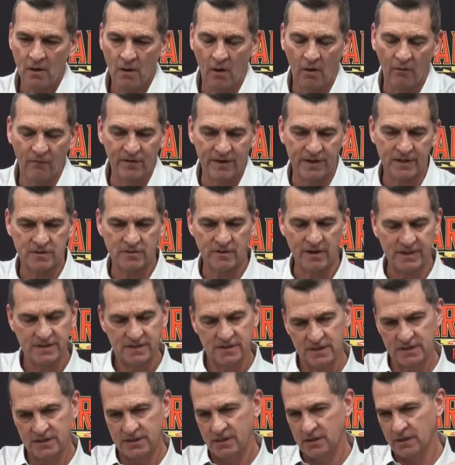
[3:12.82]
Hopefully, in
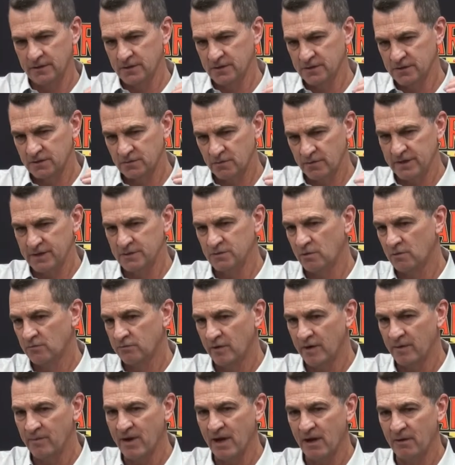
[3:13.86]
transition on those threes, we'll
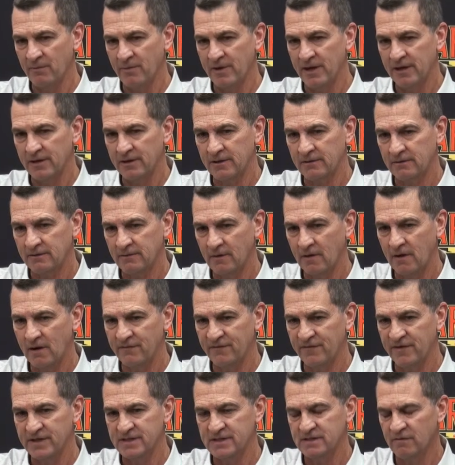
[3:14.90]
rebound better
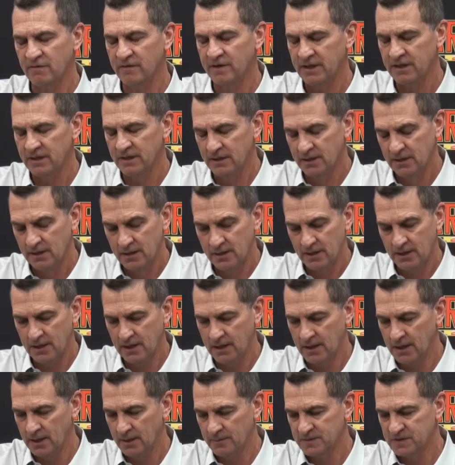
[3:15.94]
offensively.
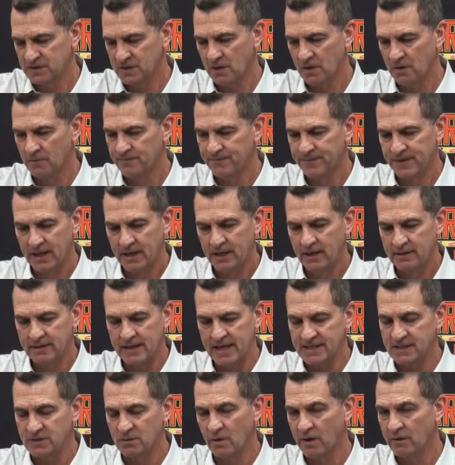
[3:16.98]
Um, so
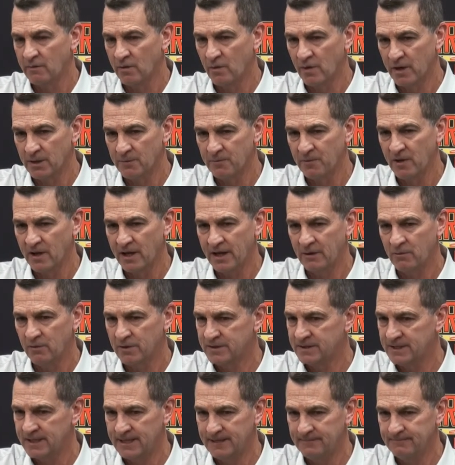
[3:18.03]
that's the way we want to play.
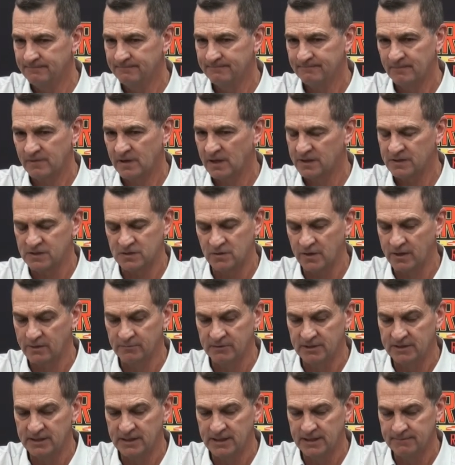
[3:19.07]
We're deep,
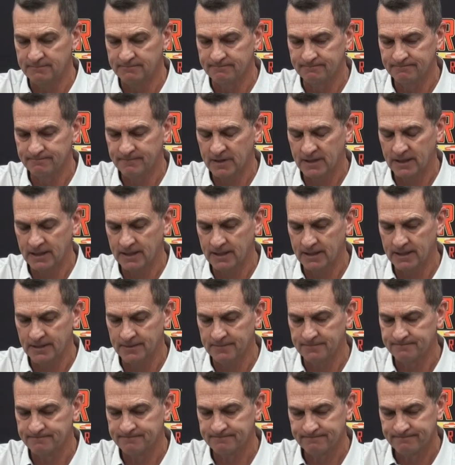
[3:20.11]
extremely deep.
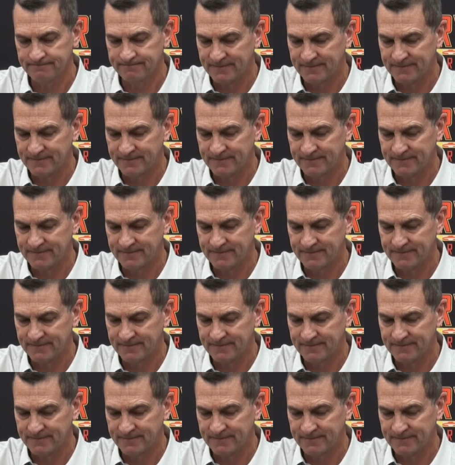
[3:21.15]
Um,